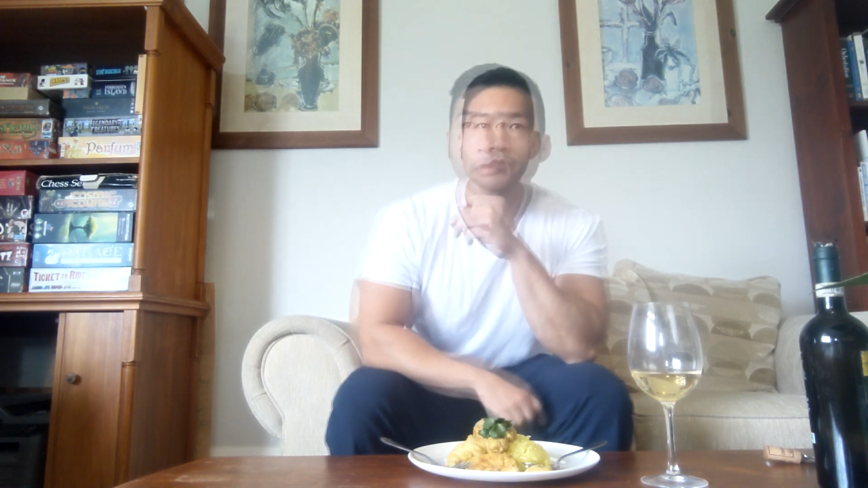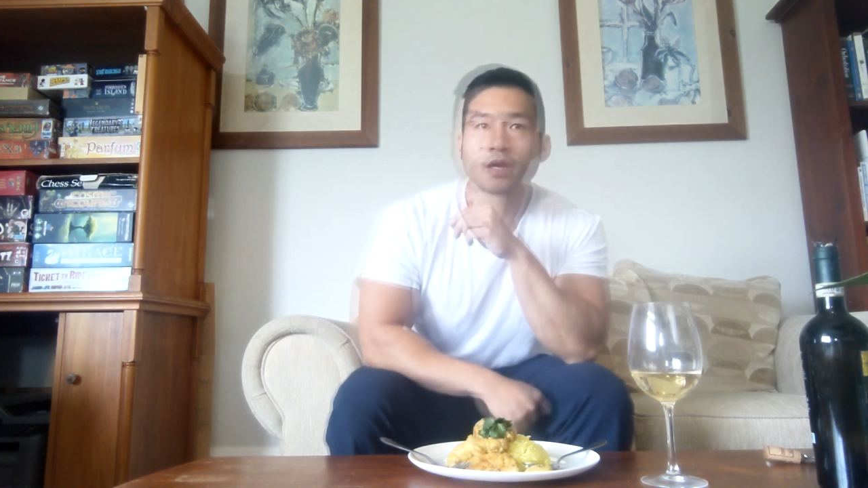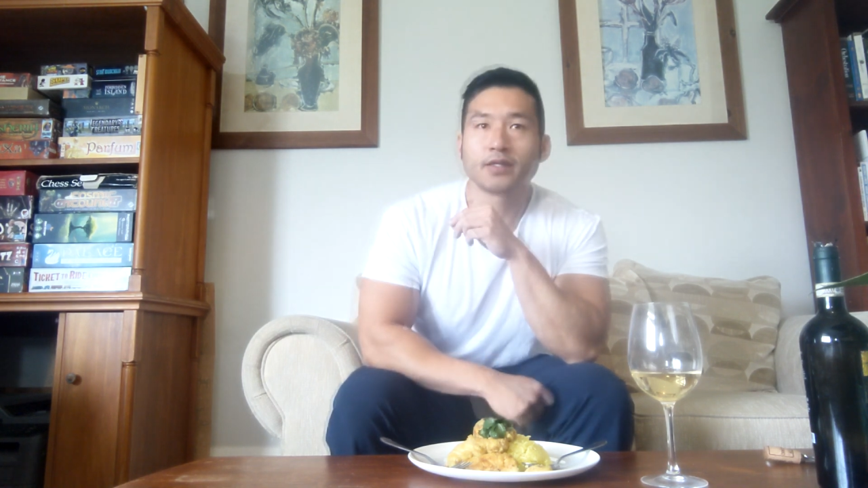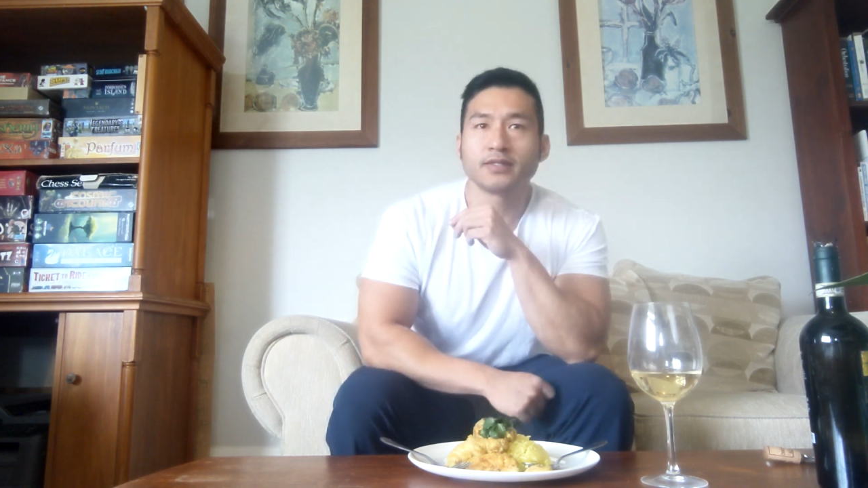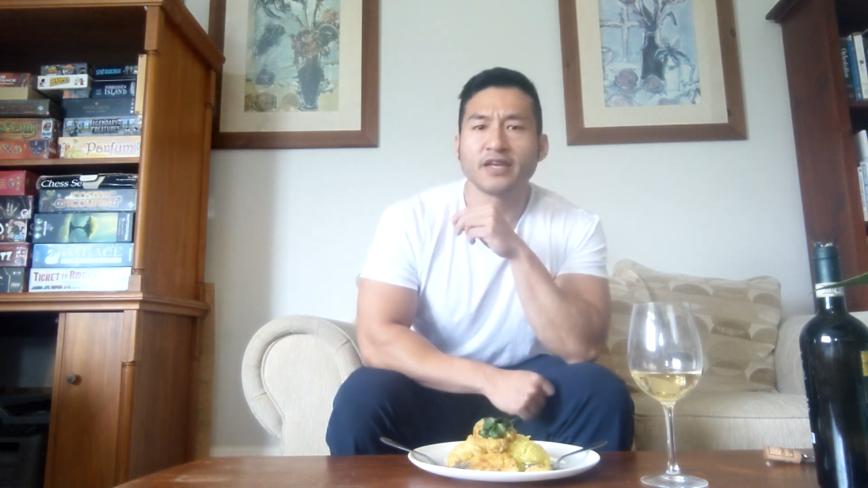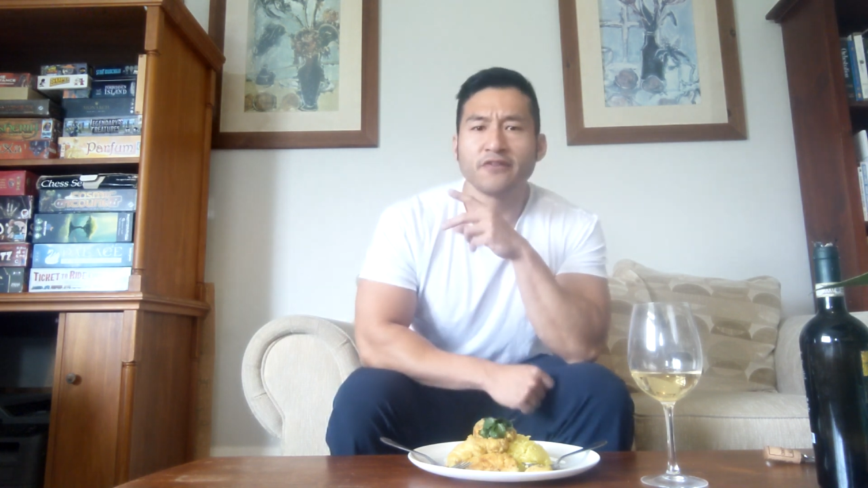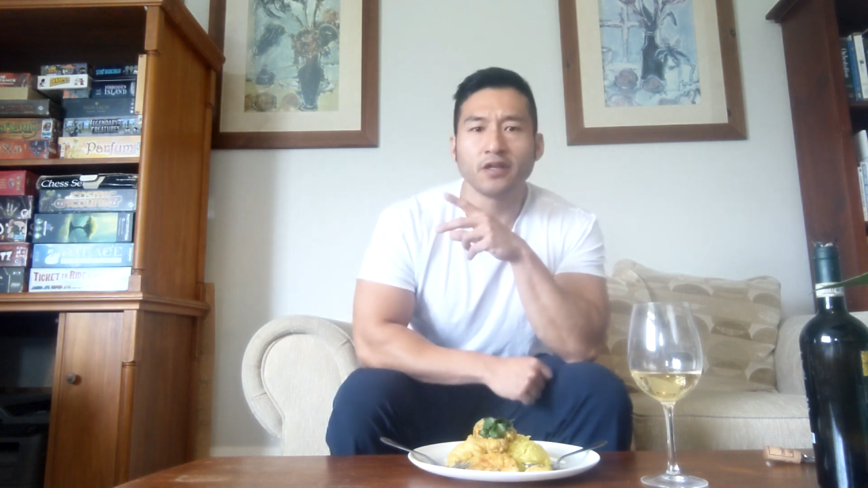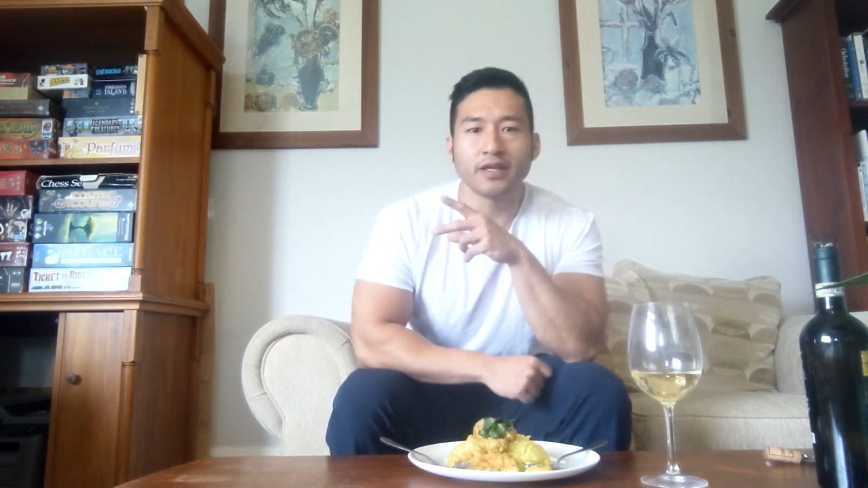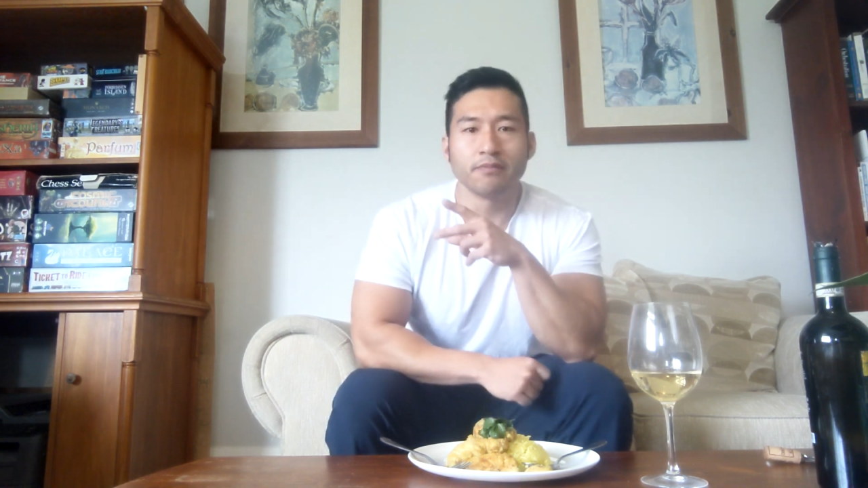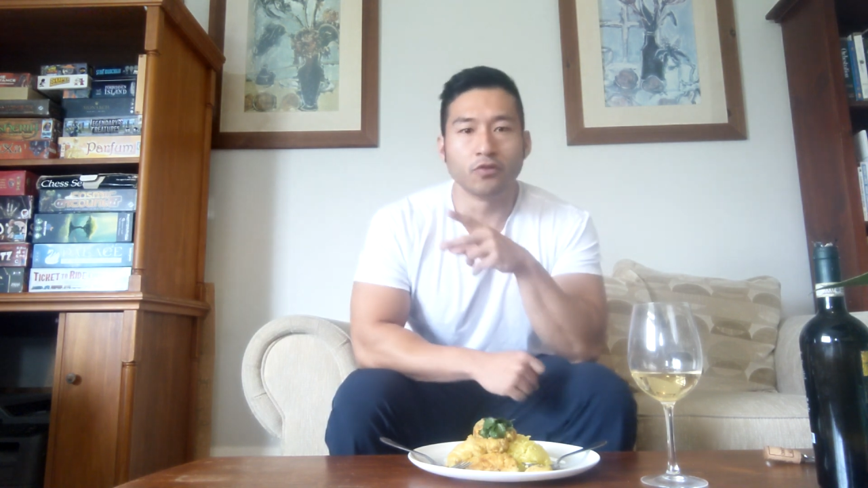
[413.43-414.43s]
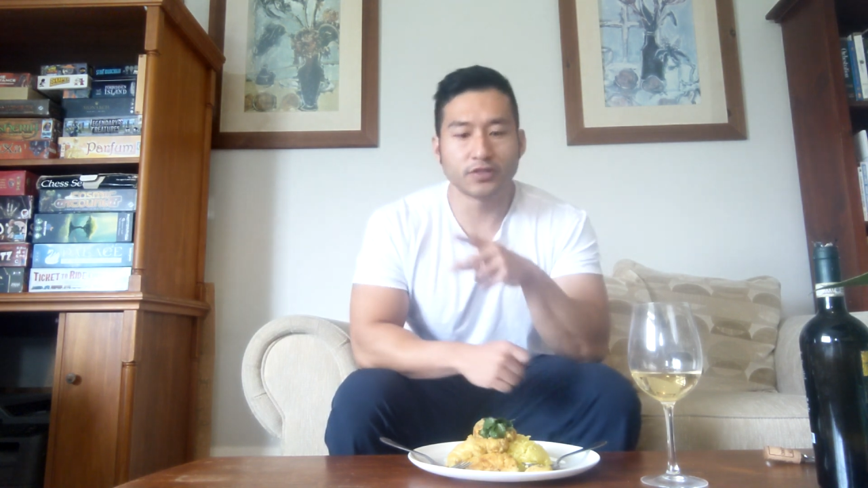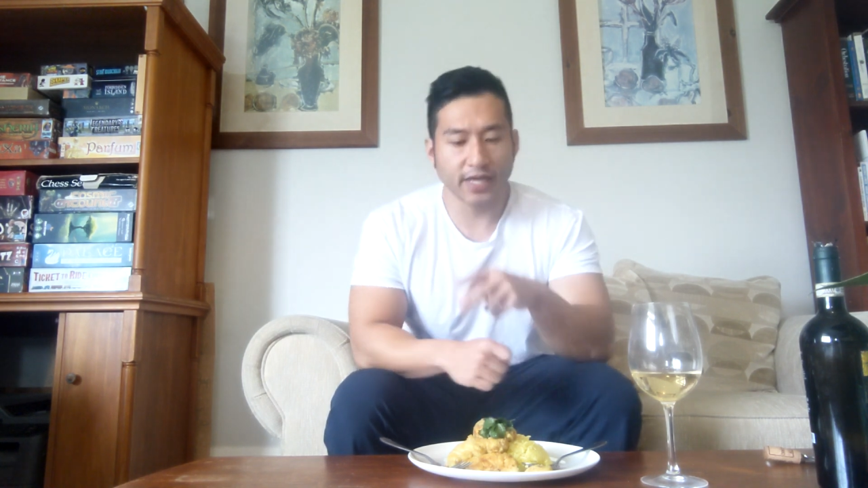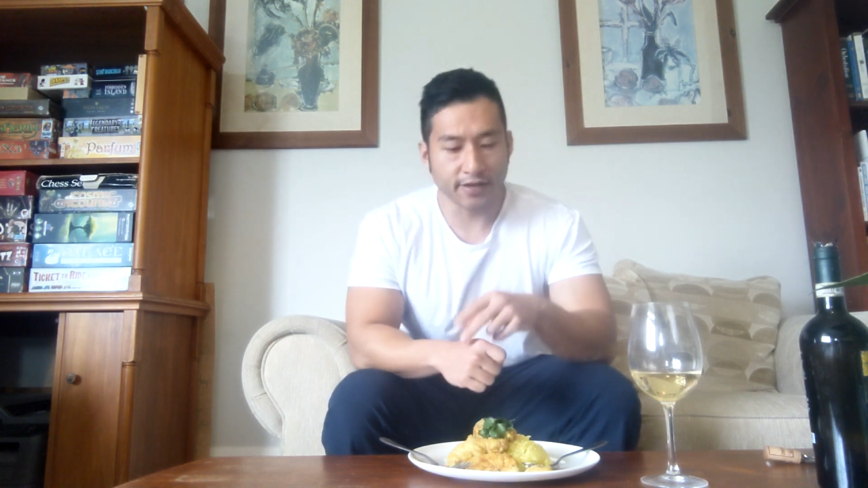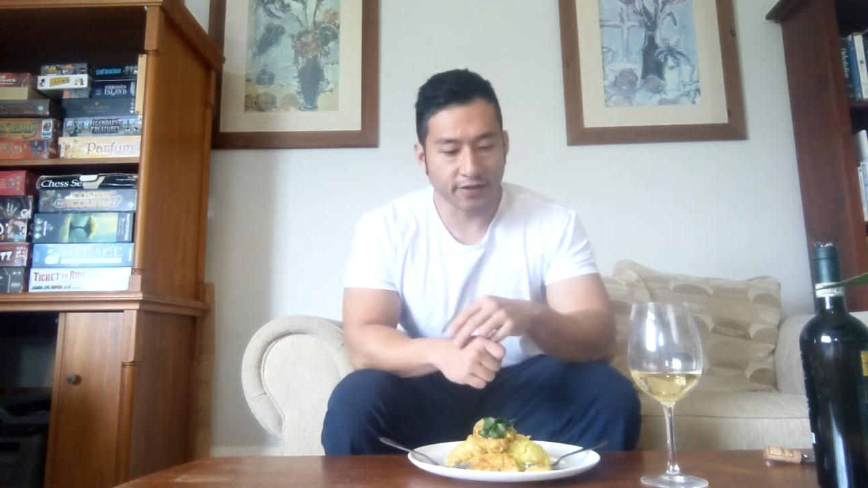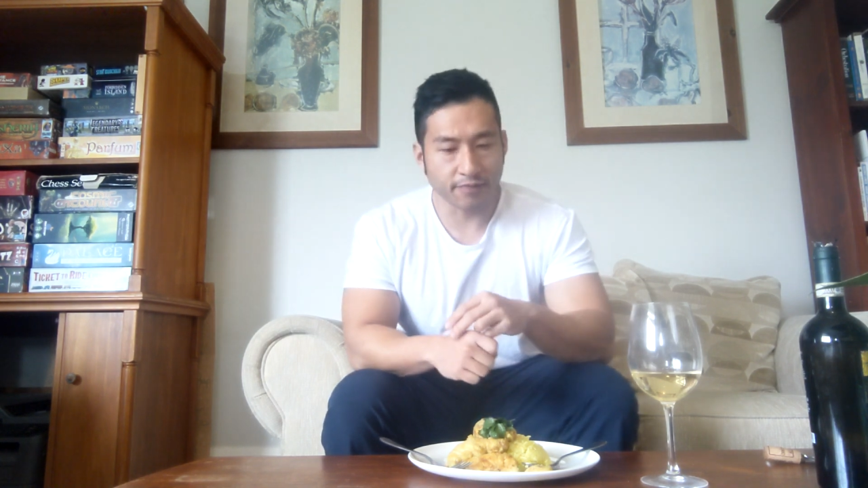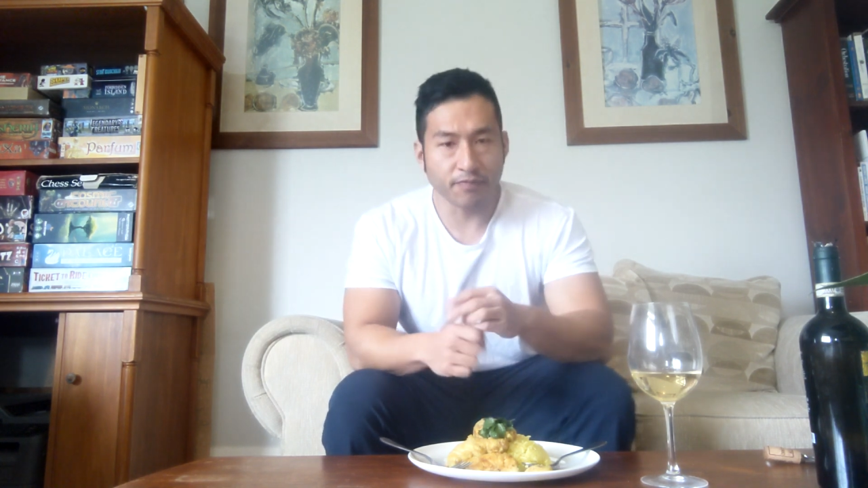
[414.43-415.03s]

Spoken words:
and it's definitely more tender.